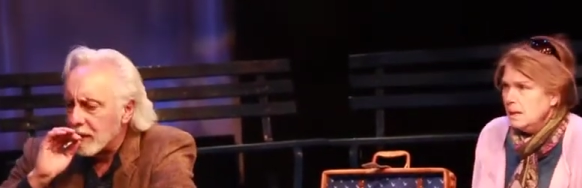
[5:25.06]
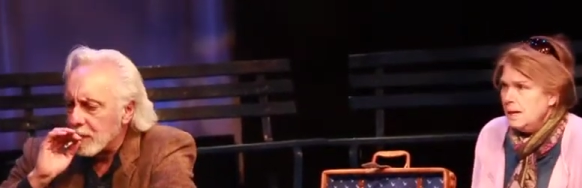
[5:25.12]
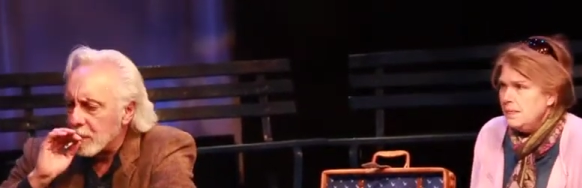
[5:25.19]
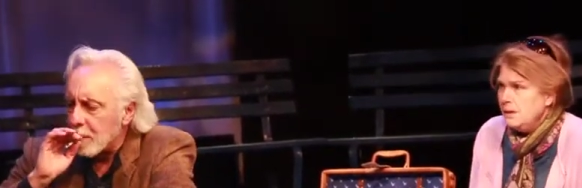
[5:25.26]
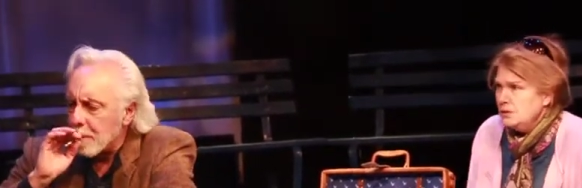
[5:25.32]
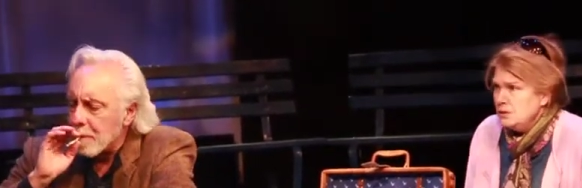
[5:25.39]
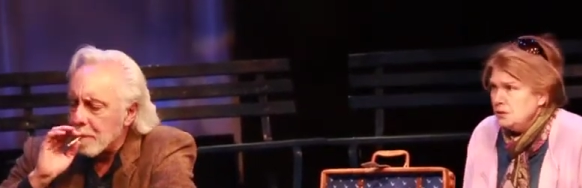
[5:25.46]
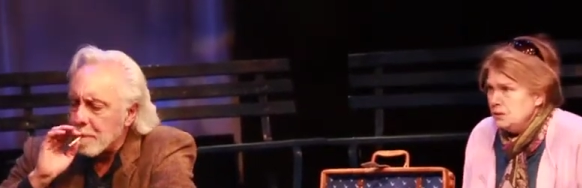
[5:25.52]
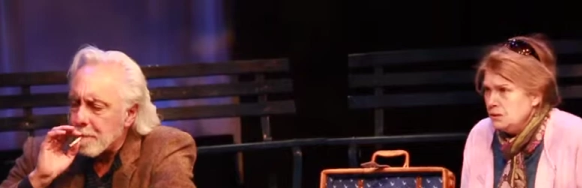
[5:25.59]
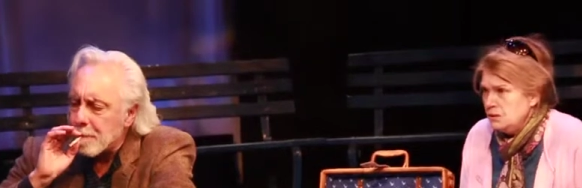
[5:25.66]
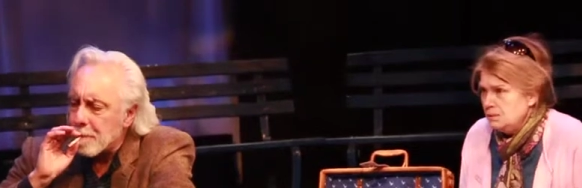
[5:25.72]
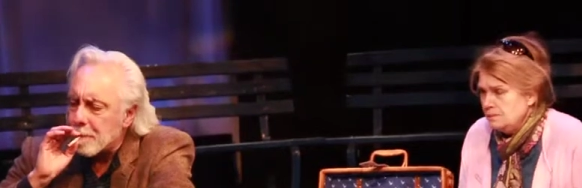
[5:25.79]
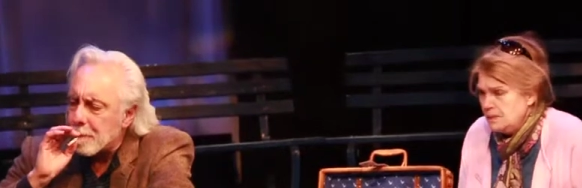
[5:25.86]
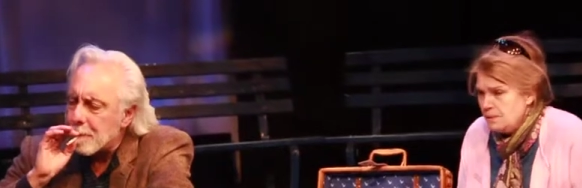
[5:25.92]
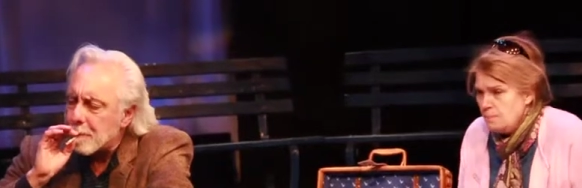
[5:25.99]
Speaker 1: I thought you
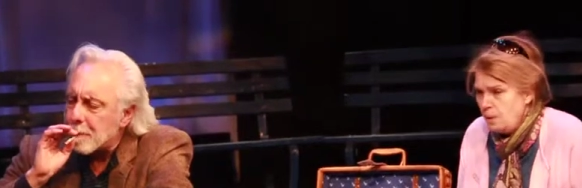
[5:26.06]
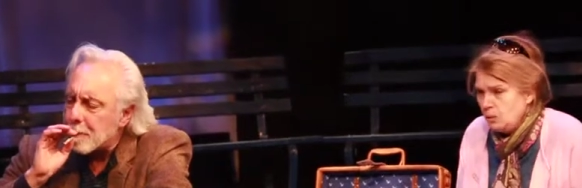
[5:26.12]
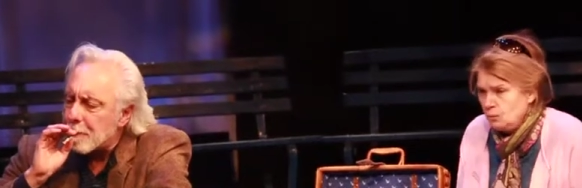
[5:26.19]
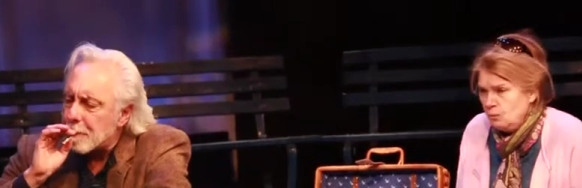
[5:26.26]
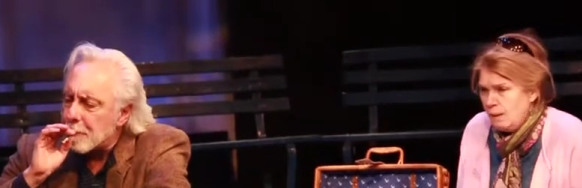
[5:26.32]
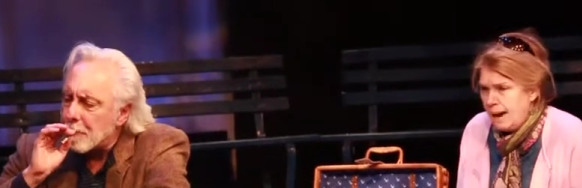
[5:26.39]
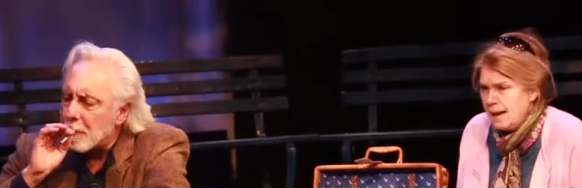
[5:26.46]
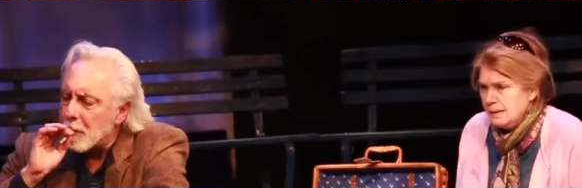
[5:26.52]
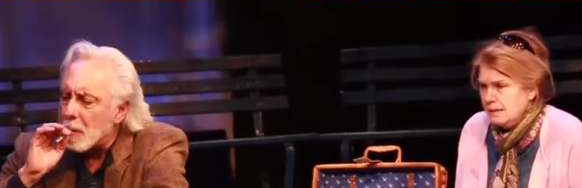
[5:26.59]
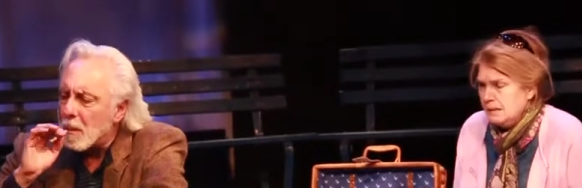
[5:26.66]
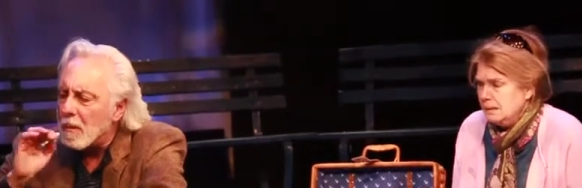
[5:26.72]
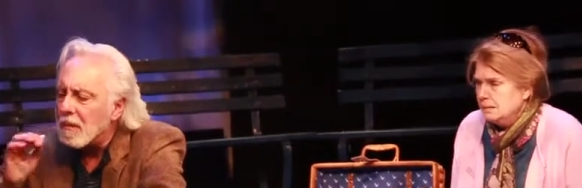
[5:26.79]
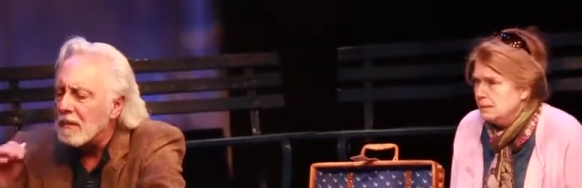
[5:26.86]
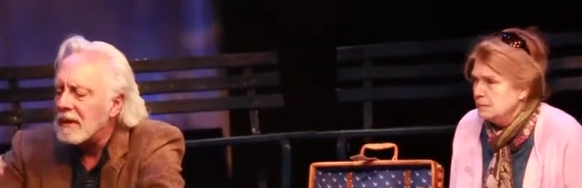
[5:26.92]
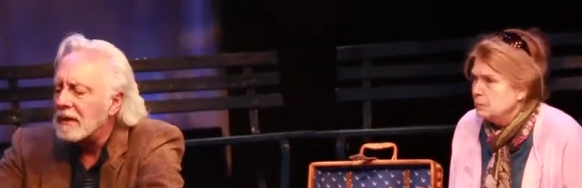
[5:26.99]
just smoked
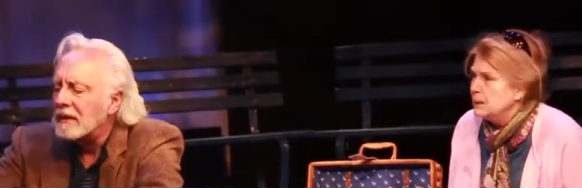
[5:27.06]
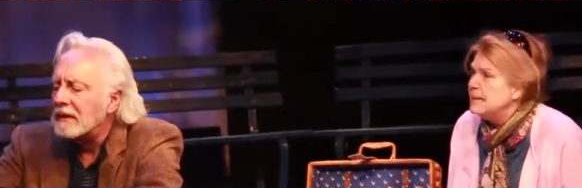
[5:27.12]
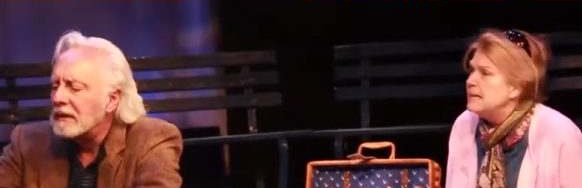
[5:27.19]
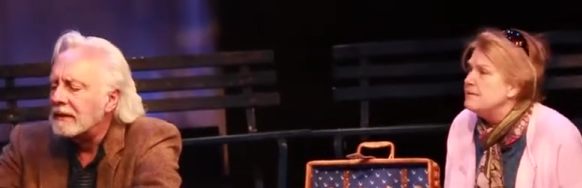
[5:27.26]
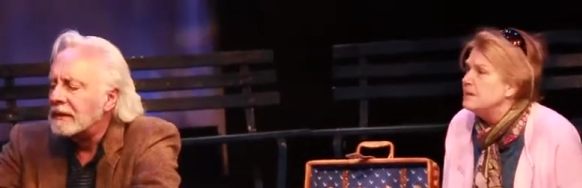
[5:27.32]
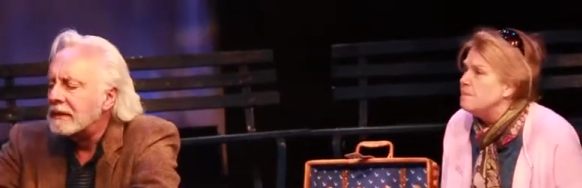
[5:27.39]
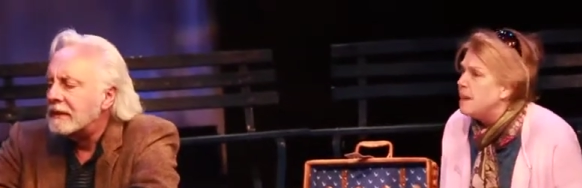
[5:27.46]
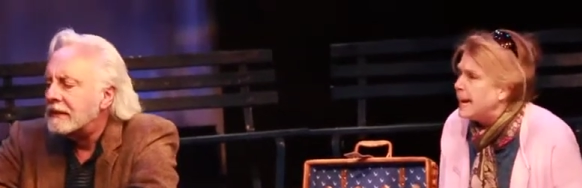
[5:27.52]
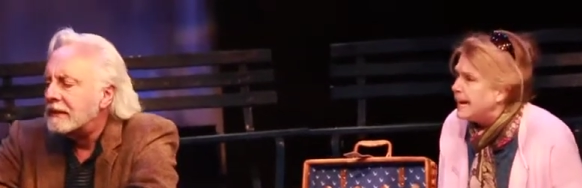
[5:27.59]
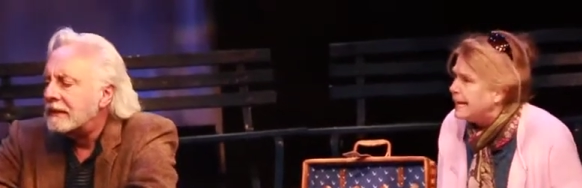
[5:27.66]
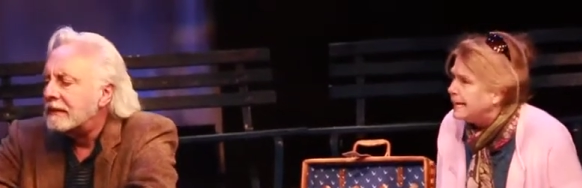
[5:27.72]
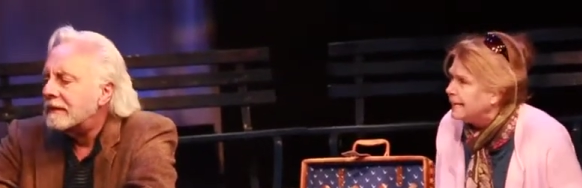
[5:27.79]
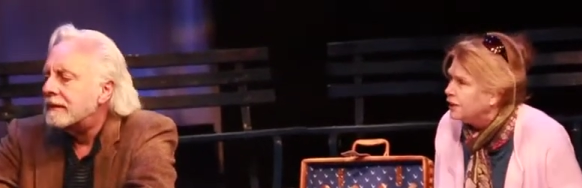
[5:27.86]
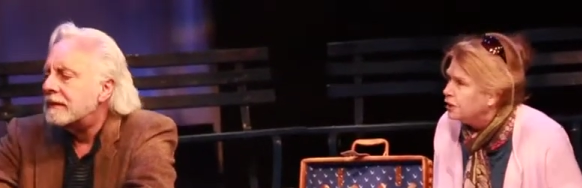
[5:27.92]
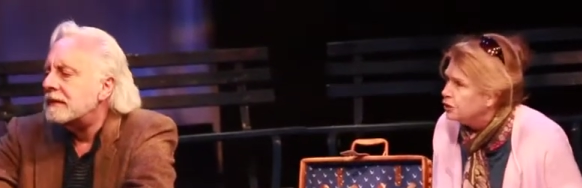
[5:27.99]
grass to relieve the
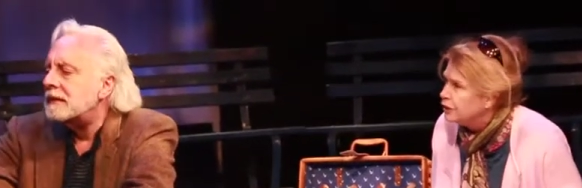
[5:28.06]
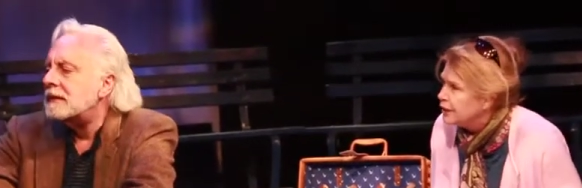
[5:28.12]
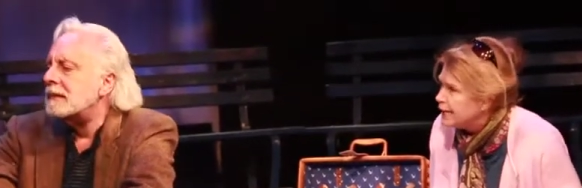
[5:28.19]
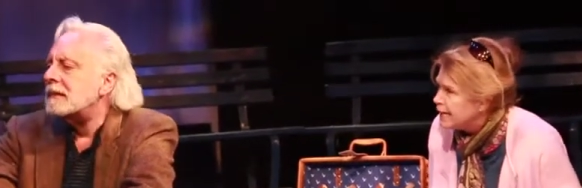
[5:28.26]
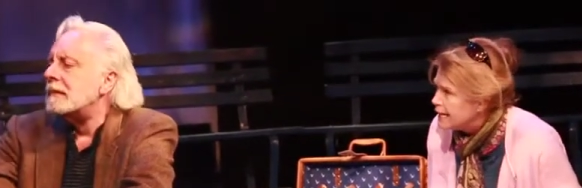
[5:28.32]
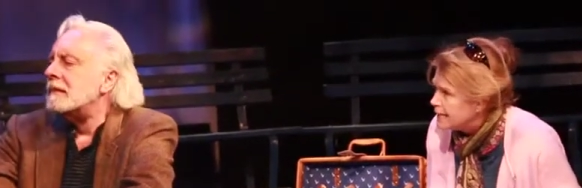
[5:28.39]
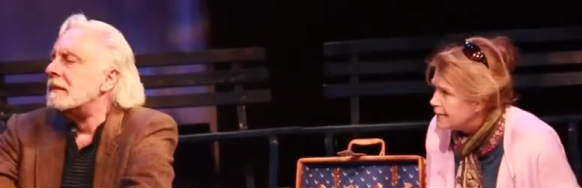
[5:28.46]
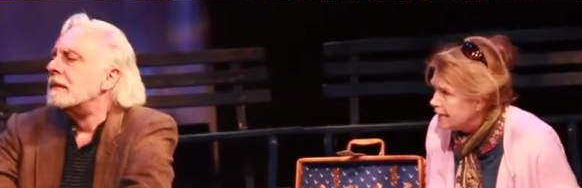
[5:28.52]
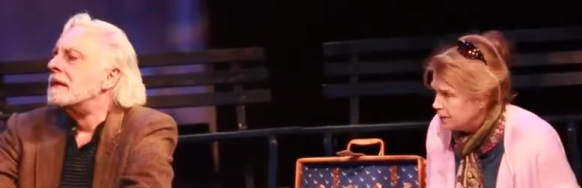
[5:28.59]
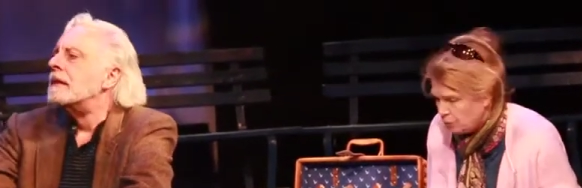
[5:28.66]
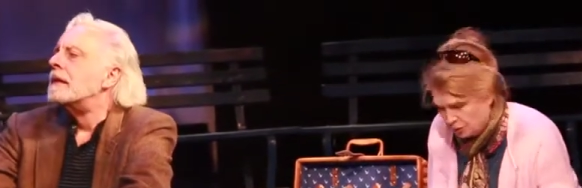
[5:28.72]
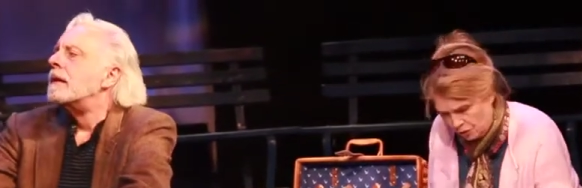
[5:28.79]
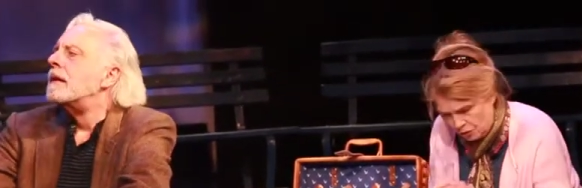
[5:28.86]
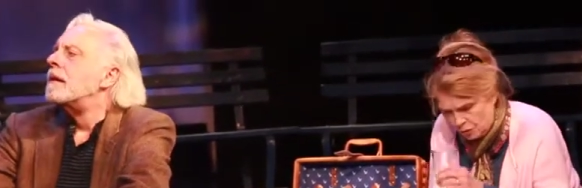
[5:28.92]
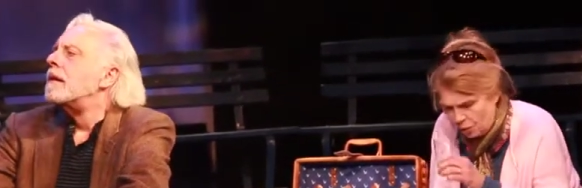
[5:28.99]
pain in your knees. That's
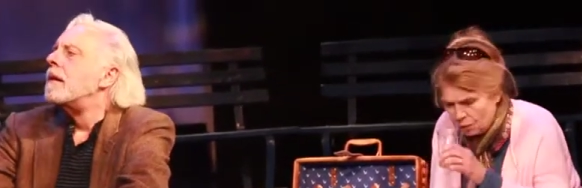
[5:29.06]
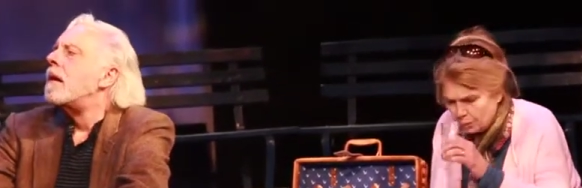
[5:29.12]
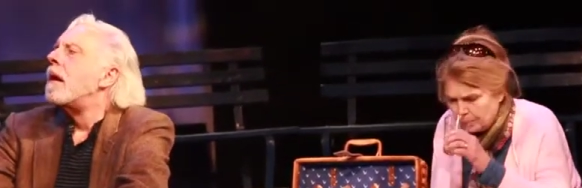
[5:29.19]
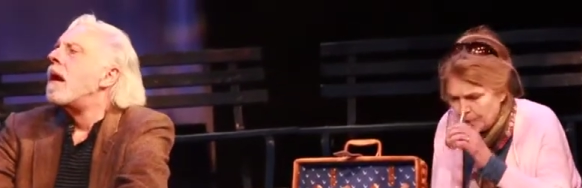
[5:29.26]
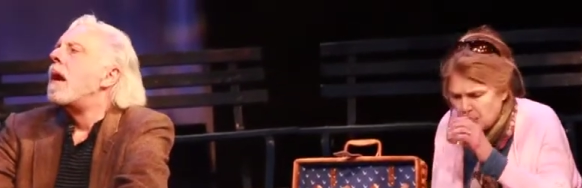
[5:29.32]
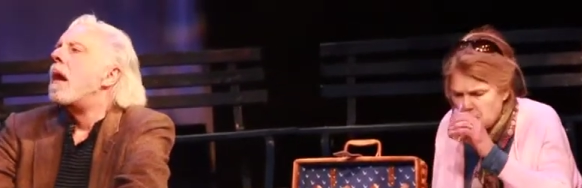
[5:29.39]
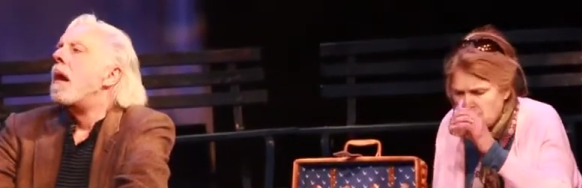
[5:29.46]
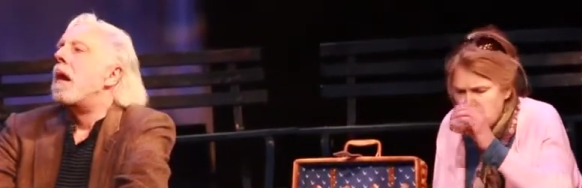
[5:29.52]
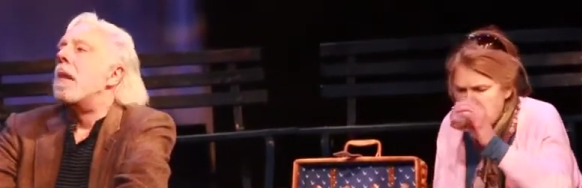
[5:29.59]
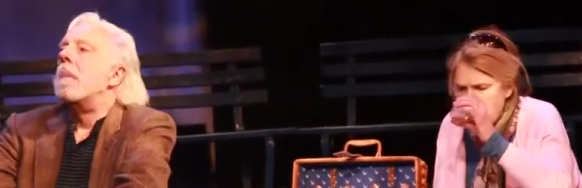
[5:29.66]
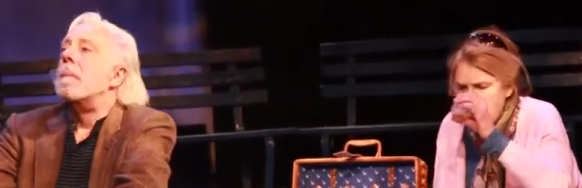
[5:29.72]
what you told me.